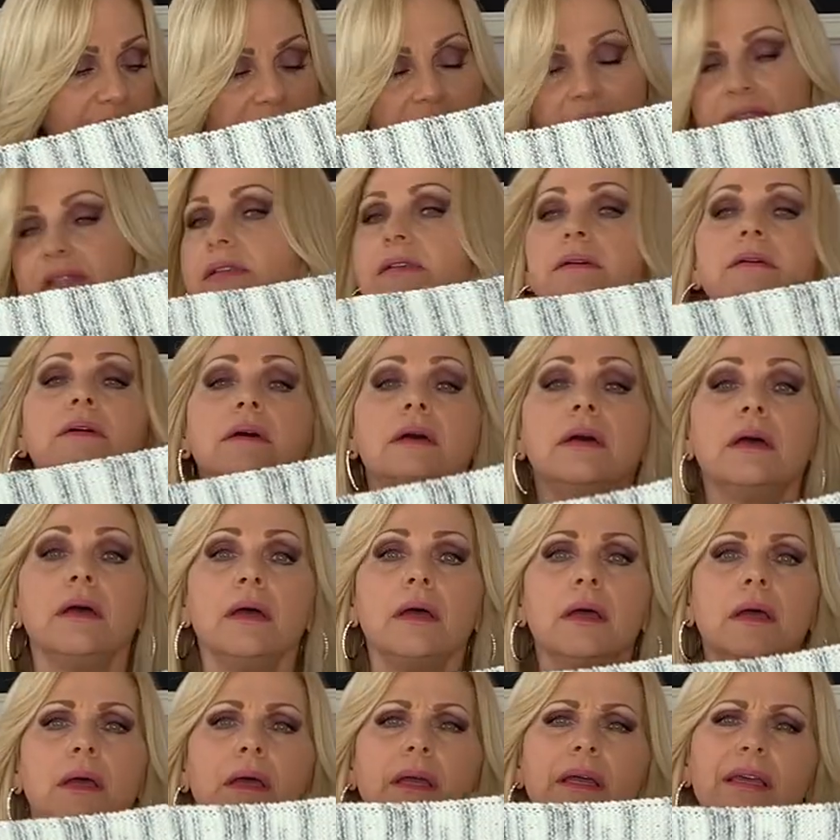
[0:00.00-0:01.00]

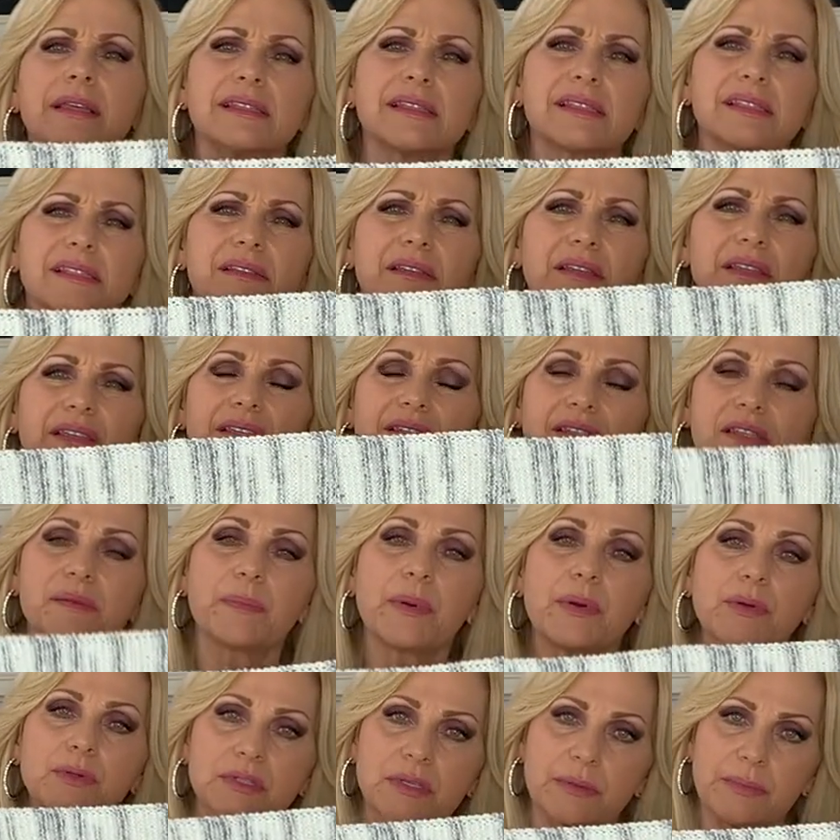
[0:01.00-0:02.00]
It's
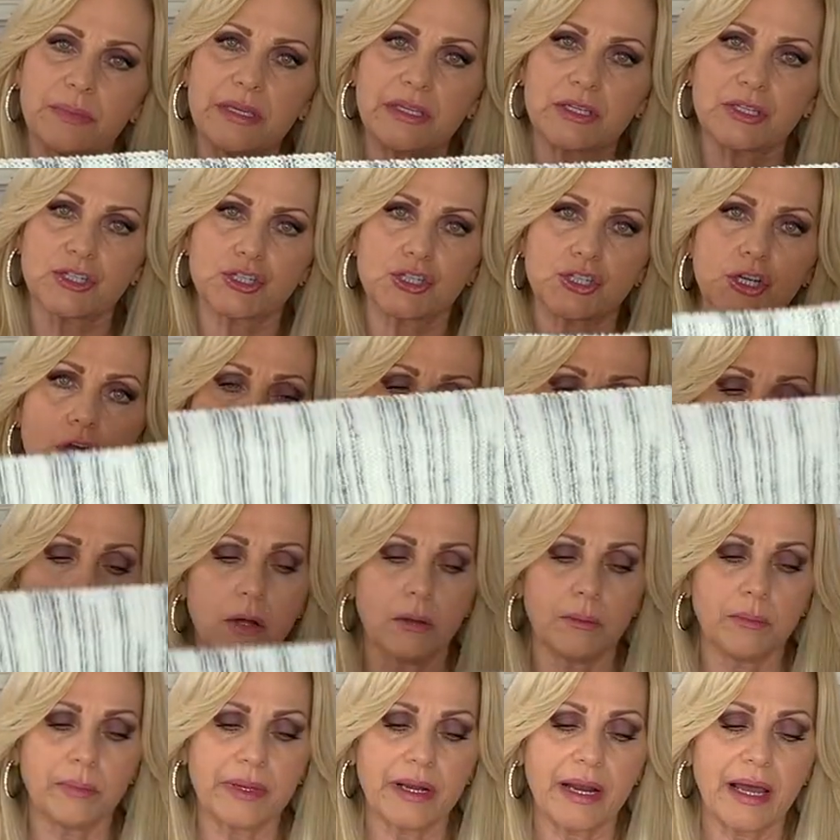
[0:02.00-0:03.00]
supposed to be a
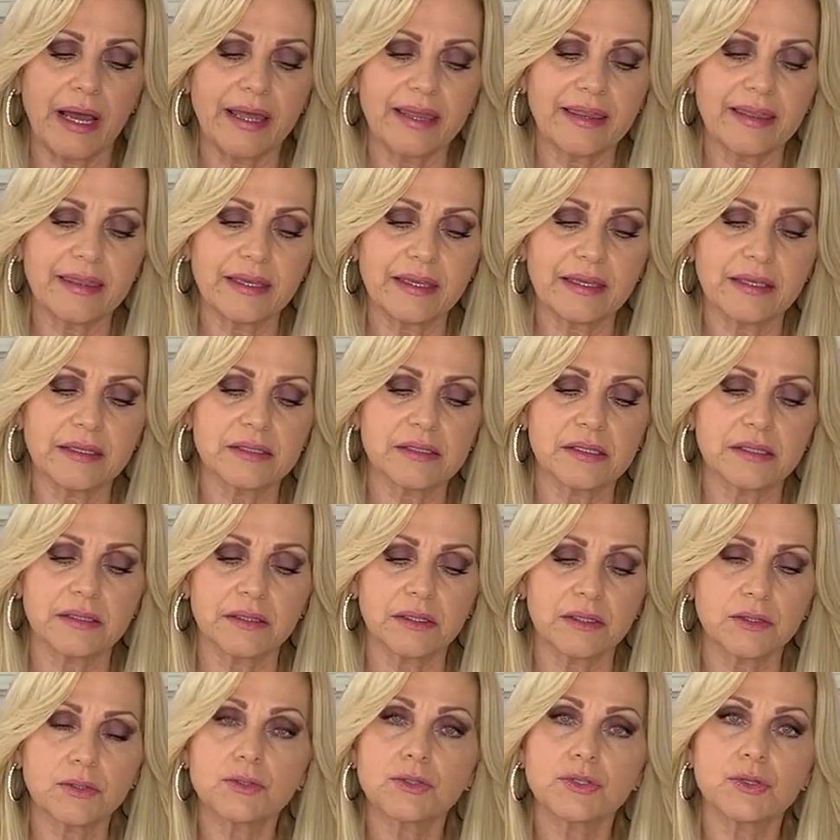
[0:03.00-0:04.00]
shawl, but I think it's a
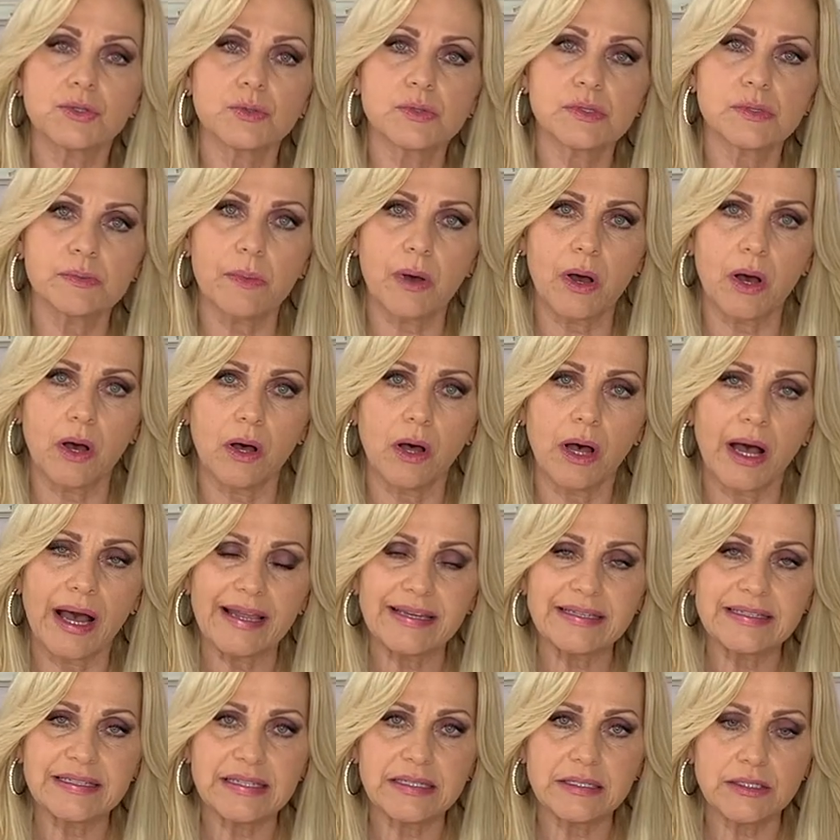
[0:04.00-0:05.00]
little too small. I
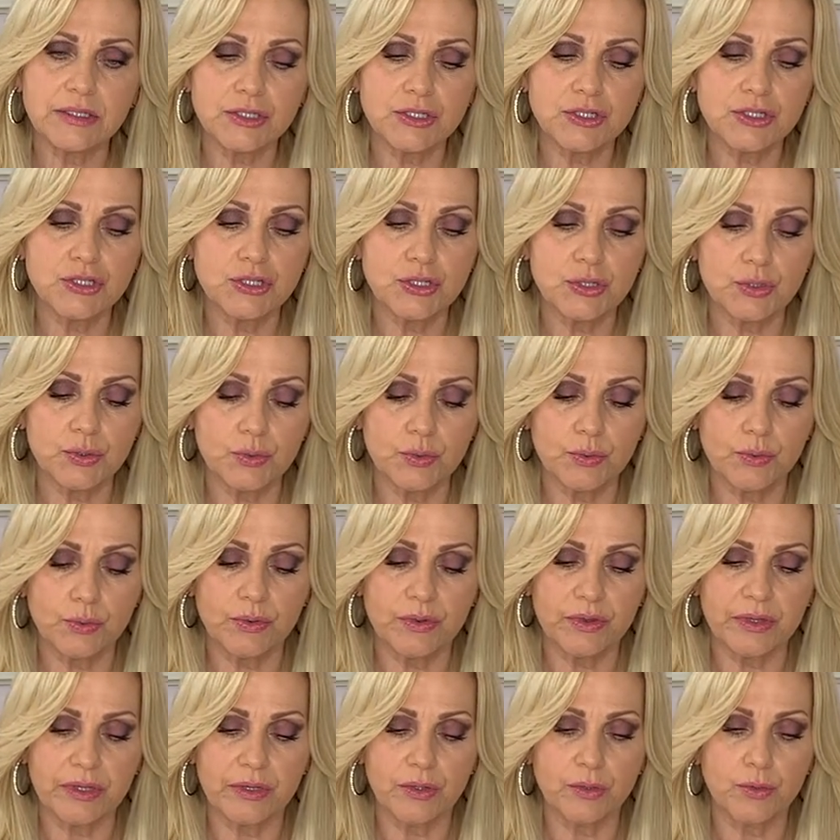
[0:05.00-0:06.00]
didn't do
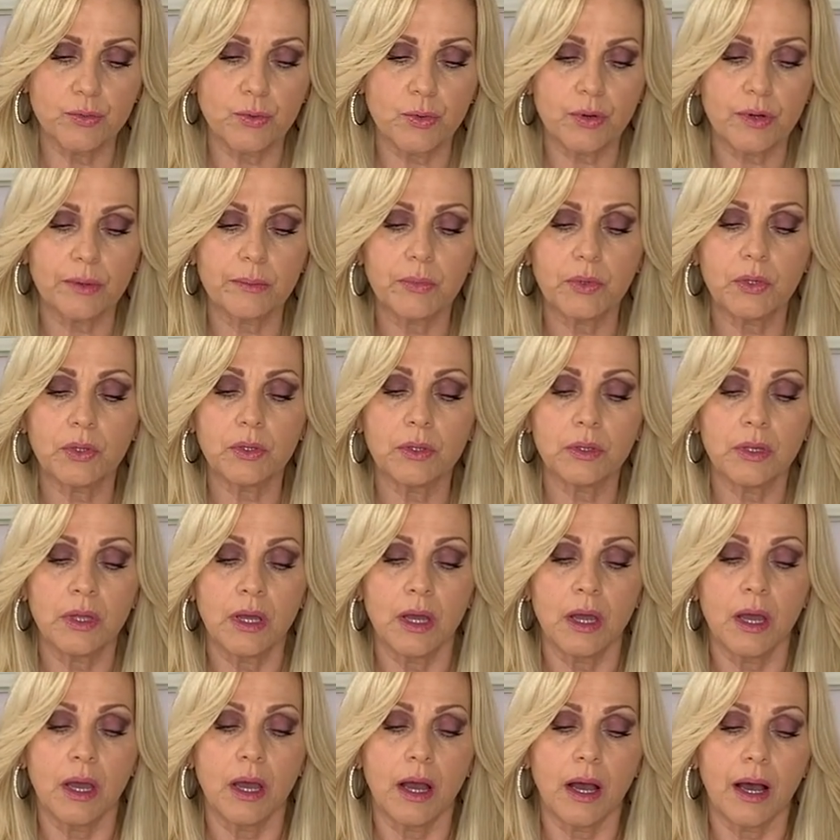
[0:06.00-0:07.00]
the normal
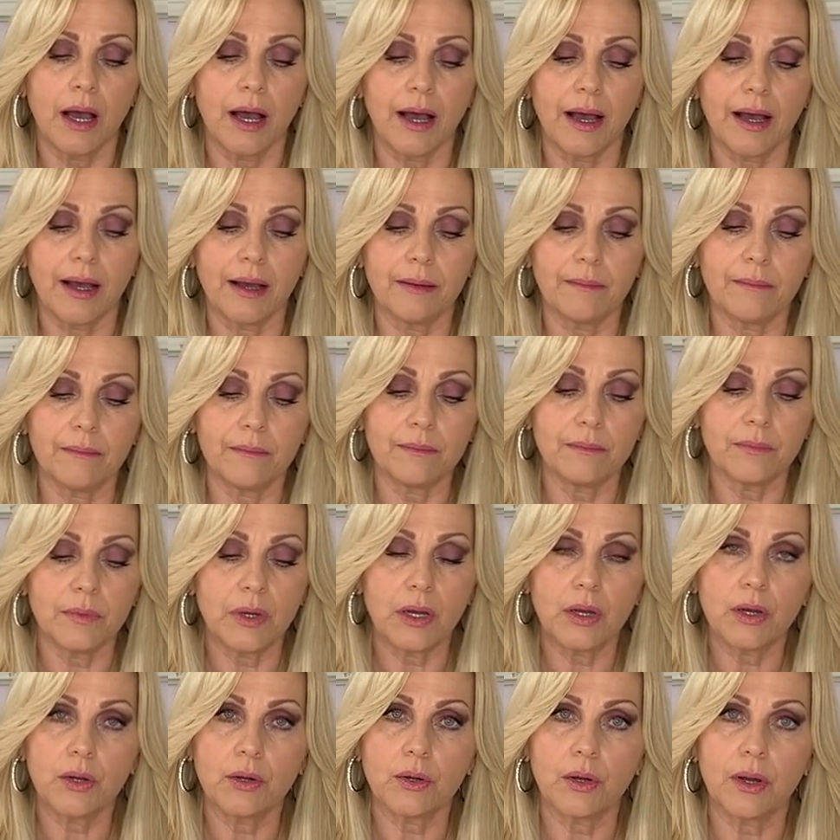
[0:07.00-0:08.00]

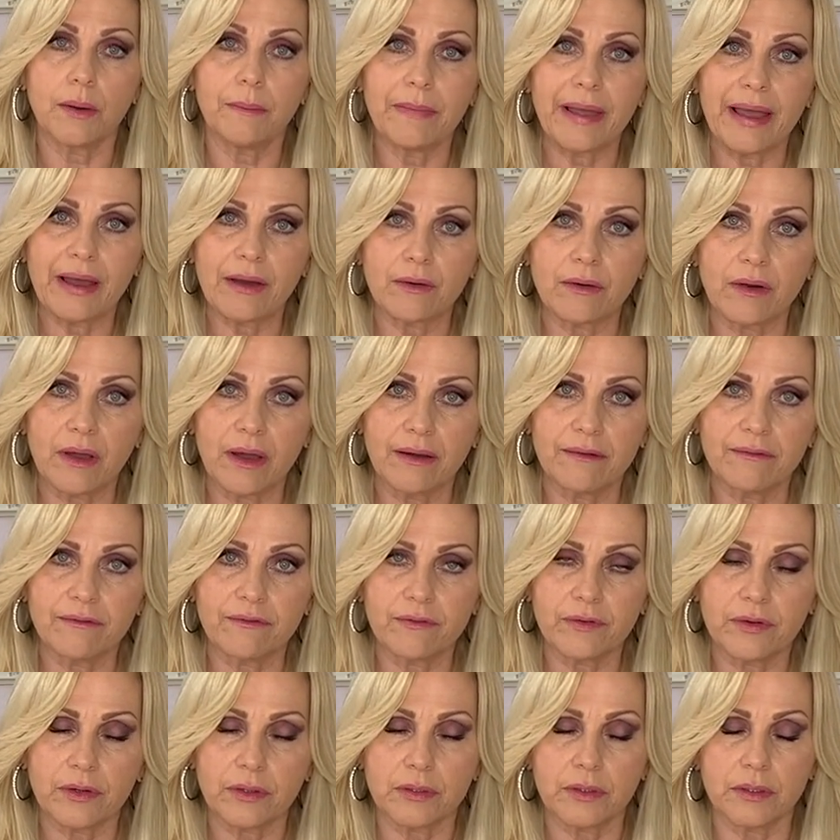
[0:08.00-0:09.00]
amount of
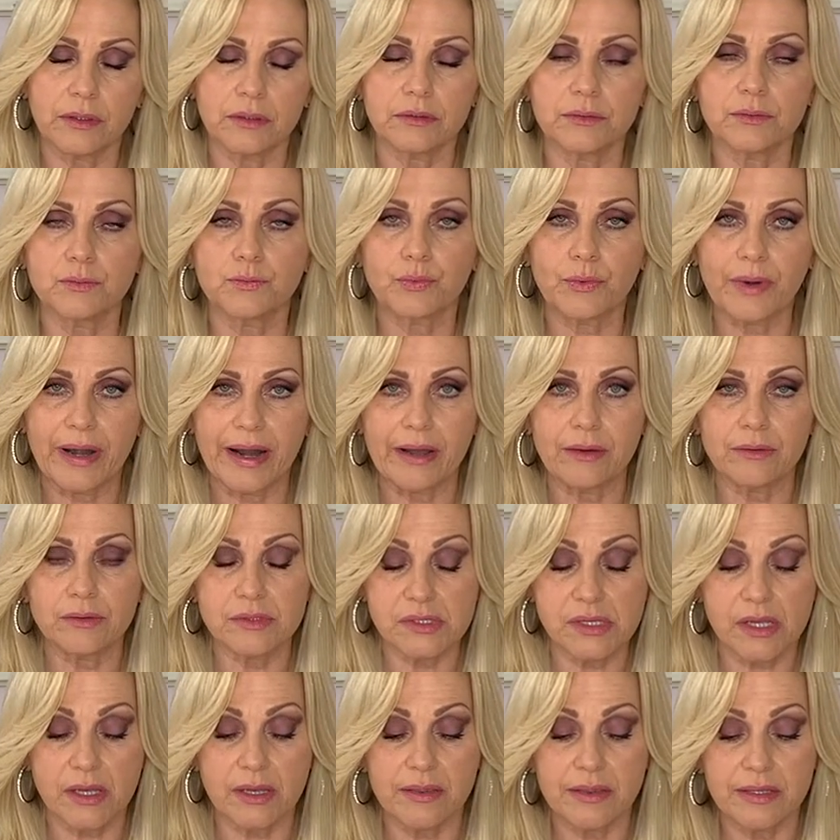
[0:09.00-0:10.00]
rounds
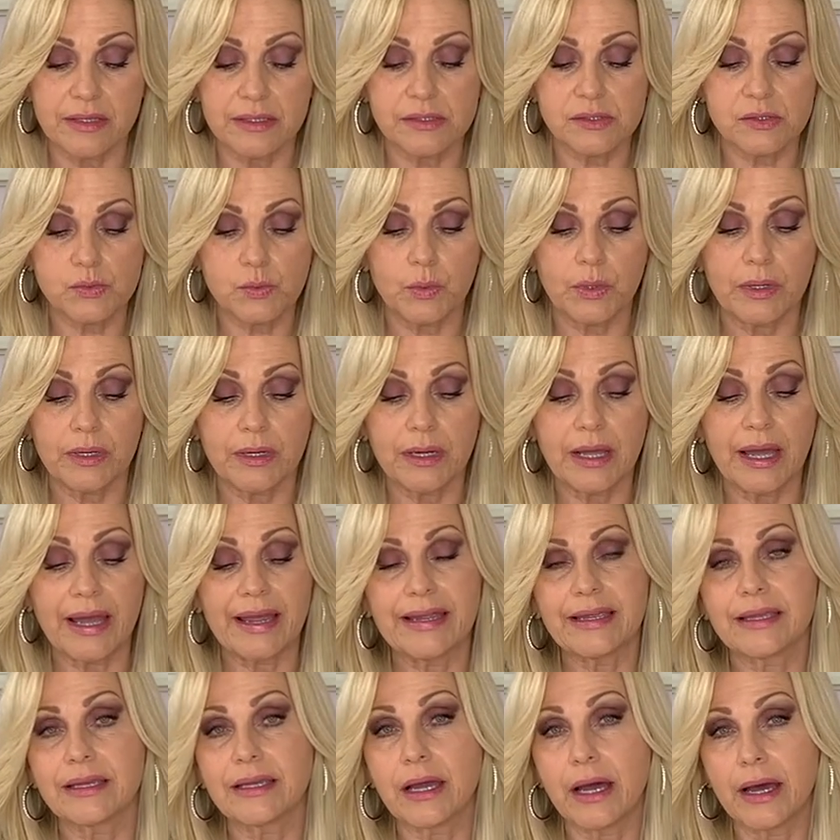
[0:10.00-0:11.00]
on this one.
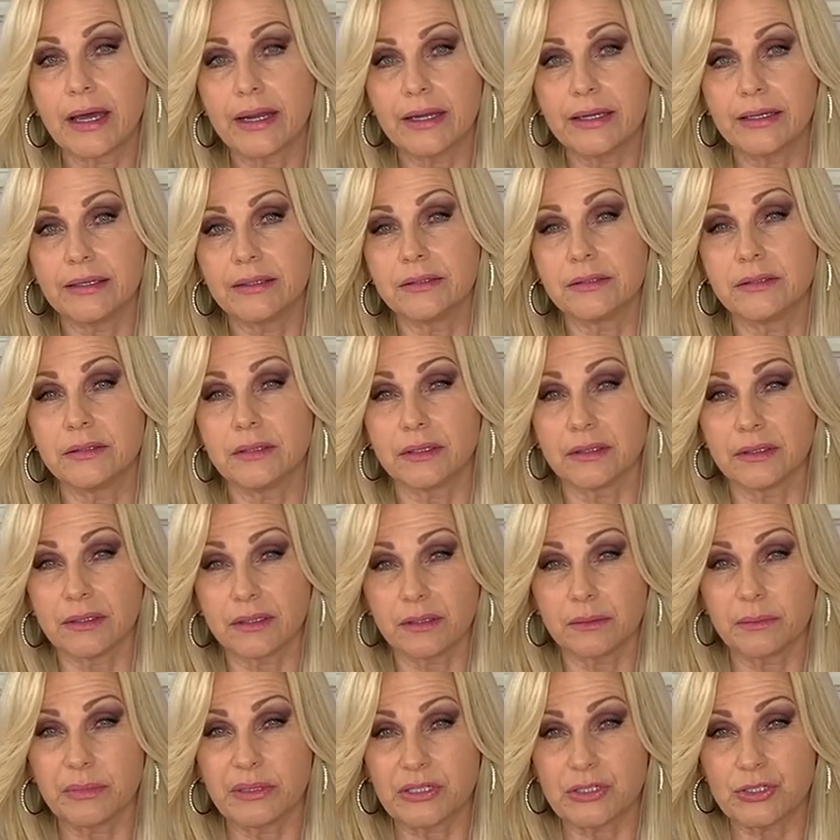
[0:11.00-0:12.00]
I cut it a little
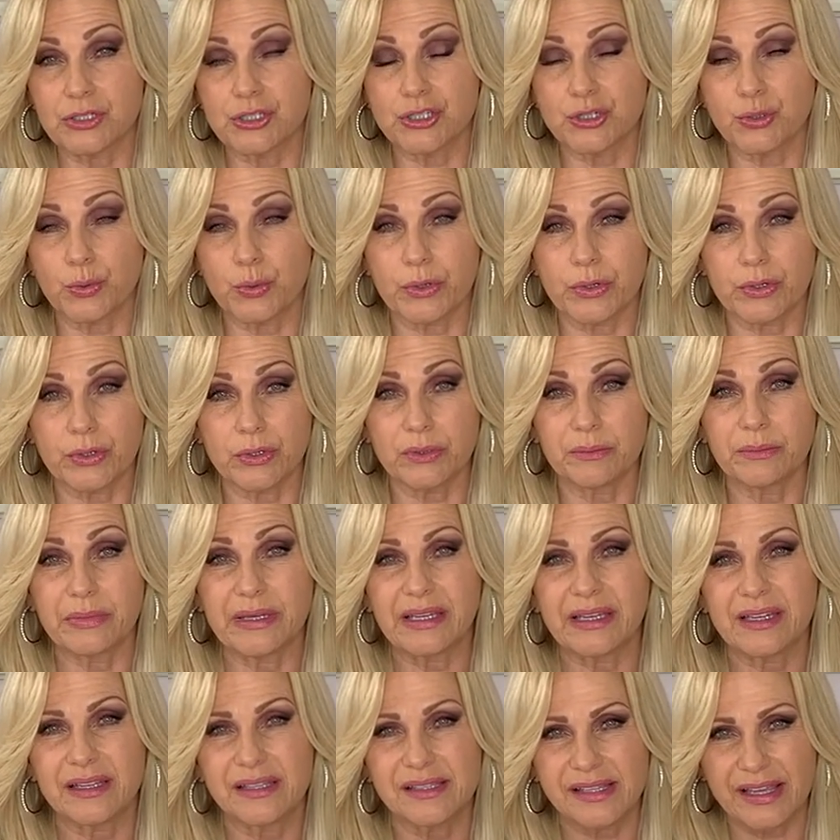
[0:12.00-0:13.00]
bit shorter
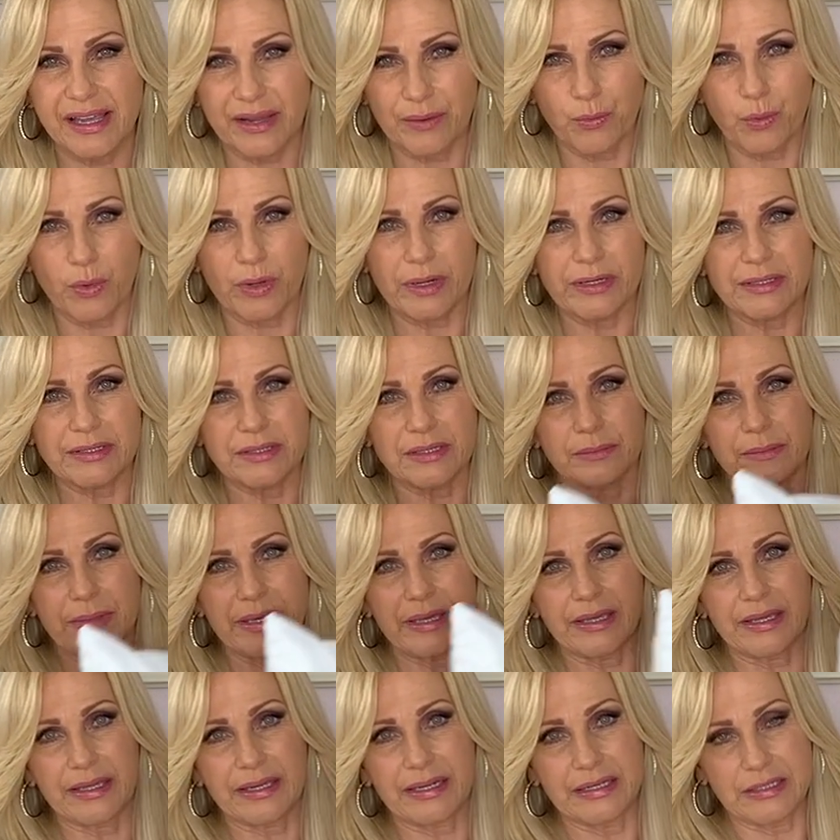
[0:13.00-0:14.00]
because I wanted to
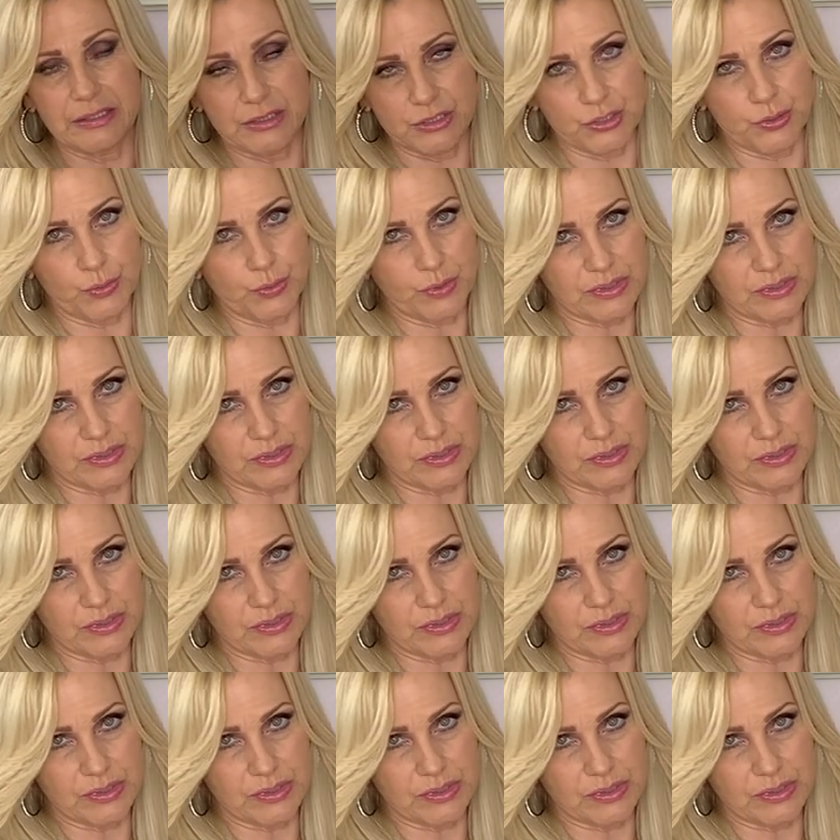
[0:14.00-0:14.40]
make it into a